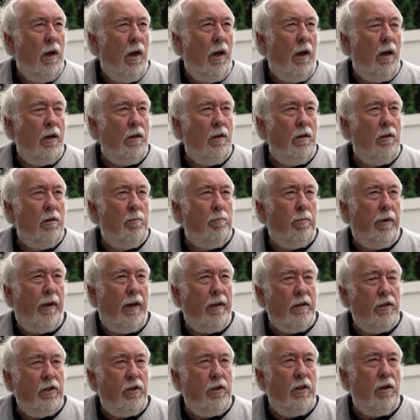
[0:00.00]
And
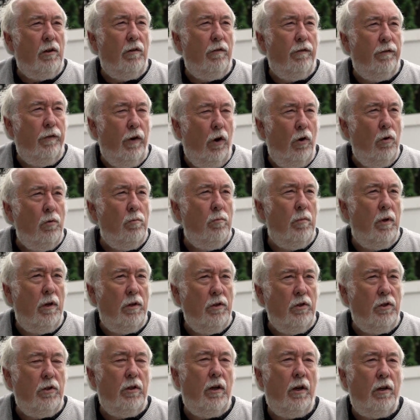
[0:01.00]
plastic foam
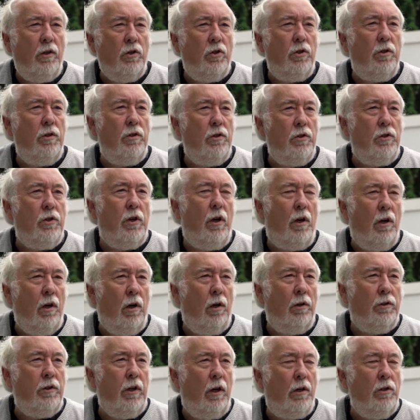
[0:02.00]
insulations
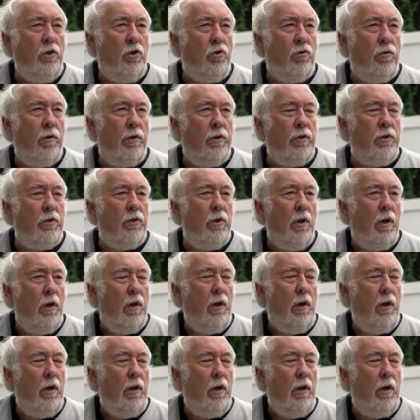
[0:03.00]
are dangerous.